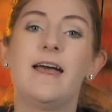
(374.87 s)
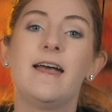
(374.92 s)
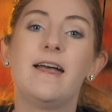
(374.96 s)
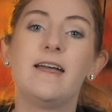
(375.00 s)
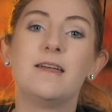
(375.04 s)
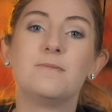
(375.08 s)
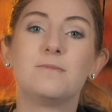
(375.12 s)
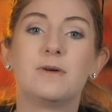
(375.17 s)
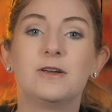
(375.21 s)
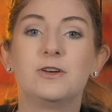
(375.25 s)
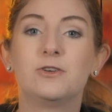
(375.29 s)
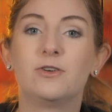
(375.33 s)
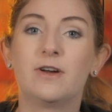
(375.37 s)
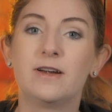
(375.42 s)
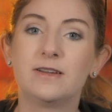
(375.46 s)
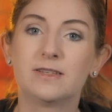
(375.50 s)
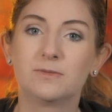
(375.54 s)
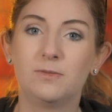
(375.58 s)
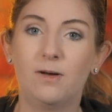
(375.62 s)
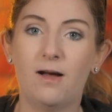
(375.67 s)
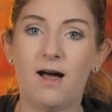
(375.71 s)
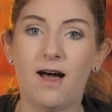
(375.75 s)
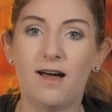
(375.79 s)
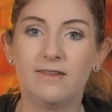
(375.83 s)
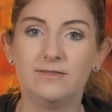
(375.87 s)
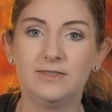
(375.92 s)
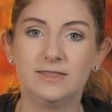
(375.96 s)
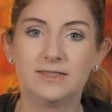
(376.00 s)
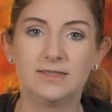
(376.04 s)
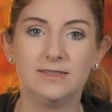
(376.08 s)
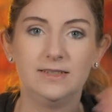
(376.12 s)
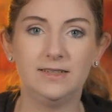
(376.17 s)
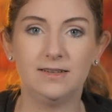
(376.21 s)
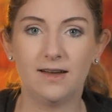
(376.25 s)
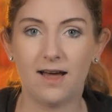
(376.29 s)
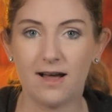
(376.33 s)
And my dress will
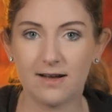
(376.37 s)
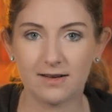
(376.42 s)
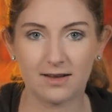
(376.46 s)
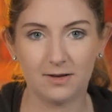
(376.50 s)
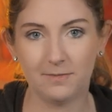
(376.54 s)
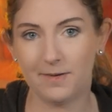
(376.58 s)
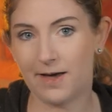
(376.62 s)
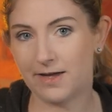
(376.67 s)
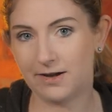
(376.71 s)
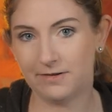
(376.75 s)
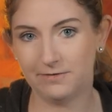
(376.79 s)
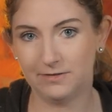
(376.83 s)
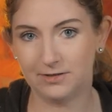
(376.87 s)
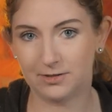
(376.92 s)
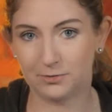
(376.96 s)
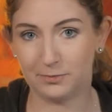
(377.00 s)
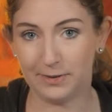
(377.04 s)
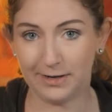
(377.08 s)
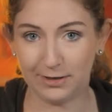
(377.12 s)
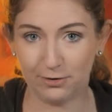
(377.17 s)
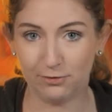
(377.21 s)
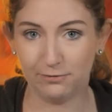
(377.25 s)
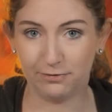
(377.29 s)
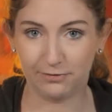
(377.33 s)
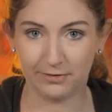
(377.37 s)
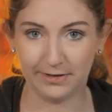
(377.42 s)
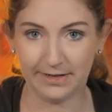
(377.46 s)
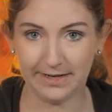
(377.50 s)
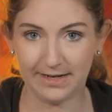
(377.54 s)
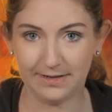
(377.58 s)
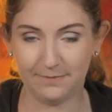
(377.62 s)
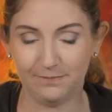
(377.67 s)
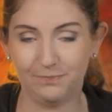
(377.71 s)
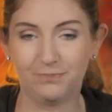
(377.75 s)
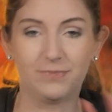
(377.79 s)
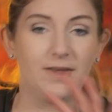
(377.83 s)
obviously not come out of this
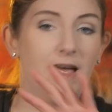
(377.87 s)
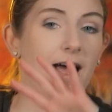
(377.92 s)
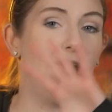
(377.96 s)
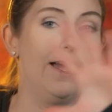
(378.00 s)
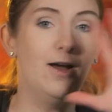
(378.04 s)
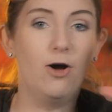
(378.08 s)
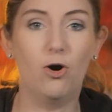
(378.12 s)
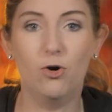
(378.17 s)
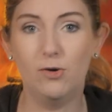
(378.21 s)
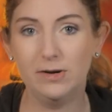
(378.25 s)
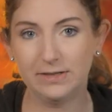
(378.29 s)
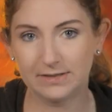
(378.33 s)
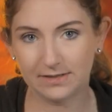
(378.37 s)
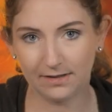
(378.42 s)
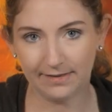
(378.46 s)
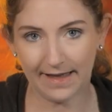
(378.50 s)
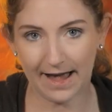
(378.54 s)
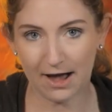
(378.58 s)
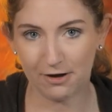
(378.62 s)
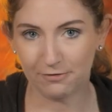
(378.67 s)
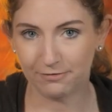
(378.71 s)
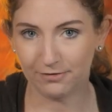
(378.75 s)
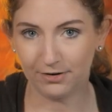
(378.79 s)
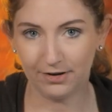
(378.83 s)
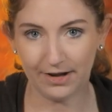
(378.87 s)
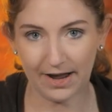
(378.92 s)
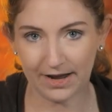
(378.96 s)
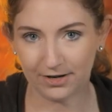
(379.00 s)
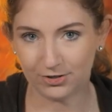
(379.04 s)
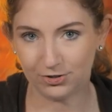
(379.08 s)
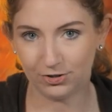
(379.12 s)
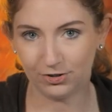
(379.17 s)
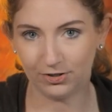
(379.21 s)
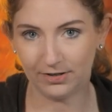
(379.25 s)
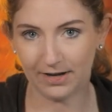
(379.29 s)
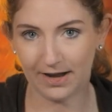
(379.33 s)
wrinkle-free. I always allow for an
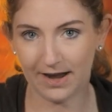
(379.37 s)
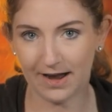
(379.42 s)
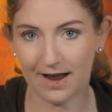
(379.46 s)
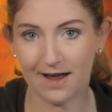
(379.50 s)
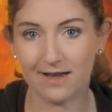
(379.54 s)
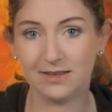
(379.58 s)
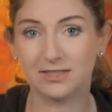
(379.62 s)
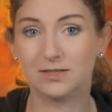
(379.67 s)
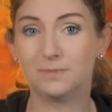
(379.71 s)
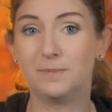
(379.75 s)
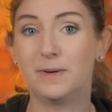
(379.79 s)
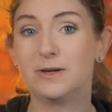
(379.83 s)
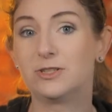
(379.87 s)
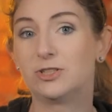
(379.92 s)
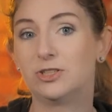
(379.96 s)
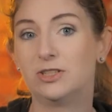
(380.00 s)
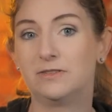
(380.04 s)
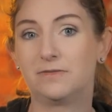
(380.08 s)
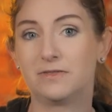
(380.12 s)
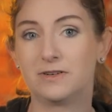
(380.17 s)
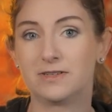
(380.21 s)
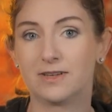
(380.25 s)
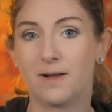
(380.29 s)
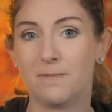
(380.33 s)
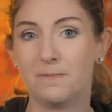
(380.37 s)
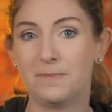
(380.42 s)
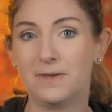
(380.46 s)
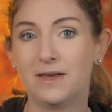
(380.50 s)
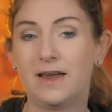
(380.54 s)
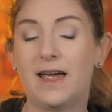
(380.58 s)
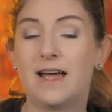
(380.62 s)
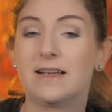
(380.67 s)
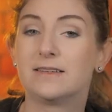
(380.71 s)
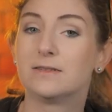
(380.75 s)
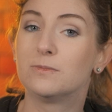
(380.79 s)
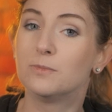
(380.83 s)
extra day, especially for
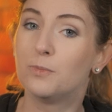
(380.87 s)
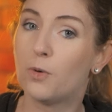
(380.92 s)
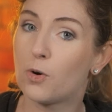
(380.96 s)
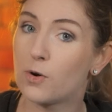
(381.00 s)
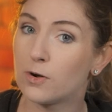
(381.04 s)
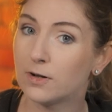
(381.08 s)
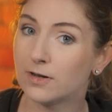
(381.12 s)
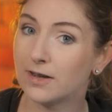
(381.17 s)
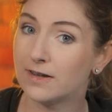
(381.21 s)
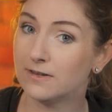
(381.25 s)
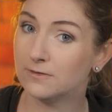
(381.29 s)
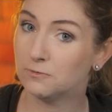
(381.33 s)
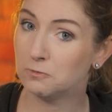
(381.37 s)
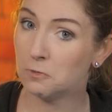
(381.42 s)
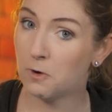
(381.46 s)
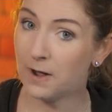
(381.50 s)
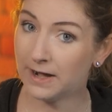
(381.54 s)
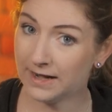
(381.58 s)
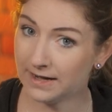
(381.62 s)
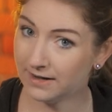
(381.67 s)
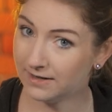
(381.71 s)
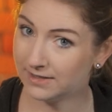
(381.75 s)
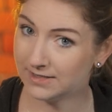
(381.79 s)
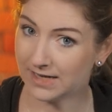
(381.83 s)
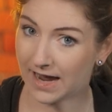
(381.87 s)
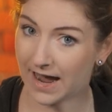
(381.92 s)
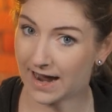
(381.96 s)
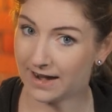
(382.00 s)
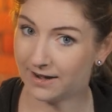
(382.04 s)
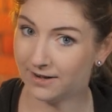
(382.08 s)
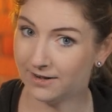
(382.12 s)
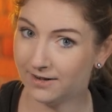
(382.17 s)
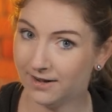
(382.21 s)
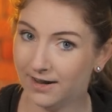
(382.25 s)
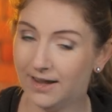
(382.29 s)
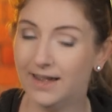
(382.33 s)
something as important as wedding
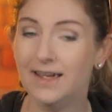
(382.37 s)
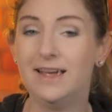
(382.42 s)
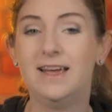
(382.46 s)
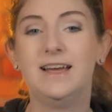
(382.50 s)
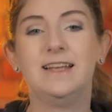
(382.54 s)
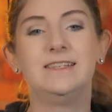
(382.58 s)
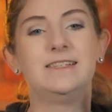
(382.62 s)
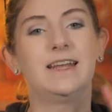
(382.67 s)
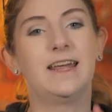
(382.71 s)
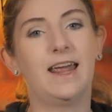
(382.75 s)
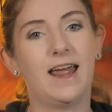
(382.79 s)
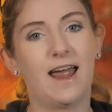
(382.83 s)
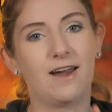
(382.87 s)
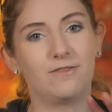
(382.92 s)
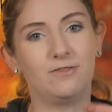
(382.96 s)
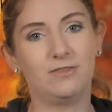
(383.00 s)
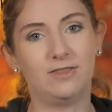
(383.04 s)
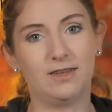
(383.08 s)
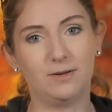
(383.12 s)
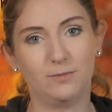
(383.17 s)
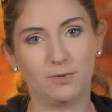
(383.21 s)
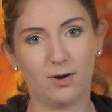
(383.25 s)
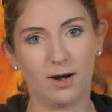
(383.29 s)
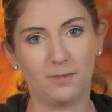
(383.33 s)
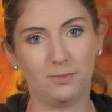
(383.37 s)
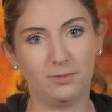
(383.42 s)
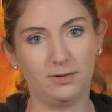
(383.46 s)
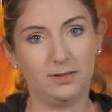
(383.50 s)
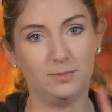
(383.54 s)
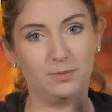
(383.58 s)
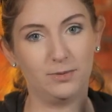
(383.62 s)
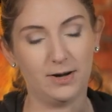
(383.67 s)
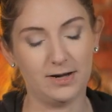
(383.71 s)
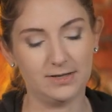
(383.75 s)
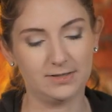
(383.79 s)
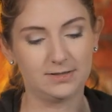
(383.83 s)
attire, to get everything
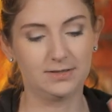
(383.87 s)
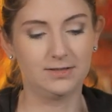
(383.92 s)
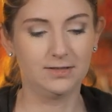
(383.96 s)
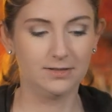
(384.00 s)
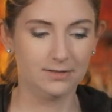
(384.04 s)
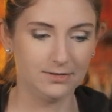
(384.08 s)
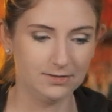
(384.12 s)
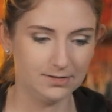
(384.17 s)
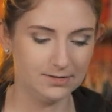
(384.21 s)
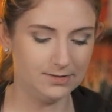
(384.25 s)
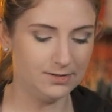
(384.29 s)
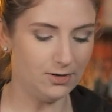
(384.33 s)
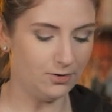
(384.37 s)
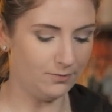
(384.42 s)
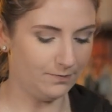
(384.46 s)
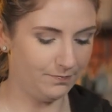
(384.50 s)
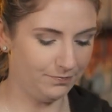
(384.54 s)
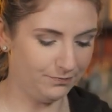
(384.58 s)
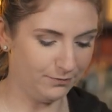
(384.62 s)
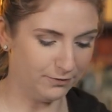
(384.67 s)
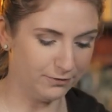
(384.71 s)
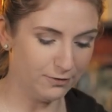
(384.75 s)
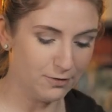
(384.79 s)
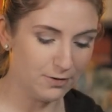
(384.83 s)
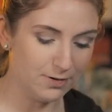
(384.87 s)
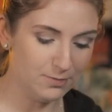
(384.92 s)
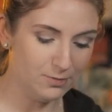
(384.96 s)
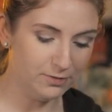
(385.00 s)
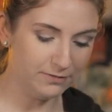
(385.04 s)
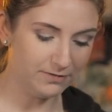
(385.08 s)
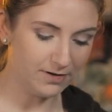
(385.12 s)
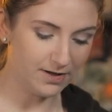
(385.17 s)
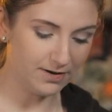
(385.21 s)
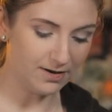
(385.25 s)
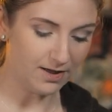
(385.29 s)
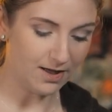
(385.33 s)
properly pressed. So, before we
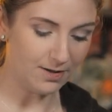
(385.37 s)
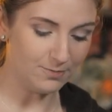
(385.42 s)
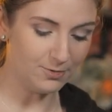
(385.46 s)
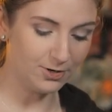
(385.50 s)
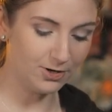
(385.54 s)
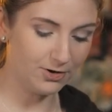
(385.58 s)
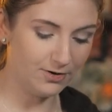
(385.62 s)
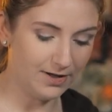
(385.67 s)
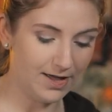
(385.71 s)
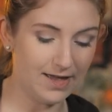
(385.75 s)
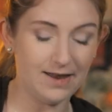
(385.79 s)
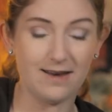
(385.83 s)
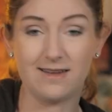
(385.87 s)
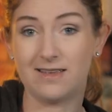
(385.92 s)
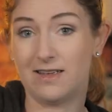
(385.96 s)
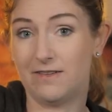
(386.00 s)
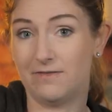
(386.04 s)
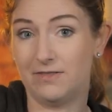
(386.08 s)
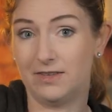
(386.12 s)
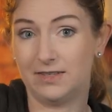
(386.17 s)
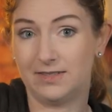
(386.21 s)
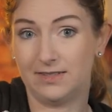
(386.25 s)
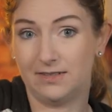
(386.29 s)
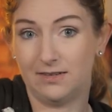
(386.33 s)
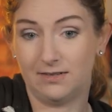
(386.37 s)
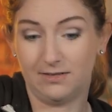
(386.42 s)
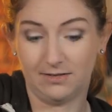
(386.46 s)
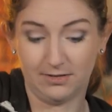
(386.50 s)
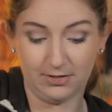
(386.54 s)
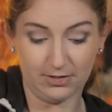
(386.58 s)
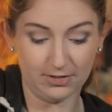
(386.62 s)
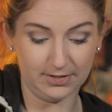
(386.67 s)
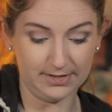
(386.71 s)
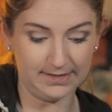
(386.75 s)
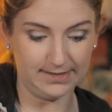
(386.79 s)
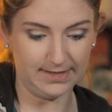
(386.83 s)
move on, I'm gonna go ahead and give this
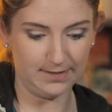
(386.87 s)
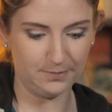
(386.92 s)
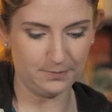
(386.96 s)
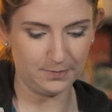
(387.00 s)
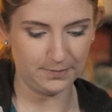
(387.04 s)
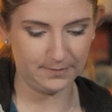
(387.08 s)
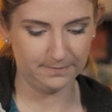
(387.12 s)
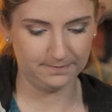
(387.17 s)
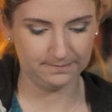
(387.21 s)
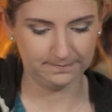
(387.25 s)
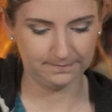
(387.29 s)
a good zip.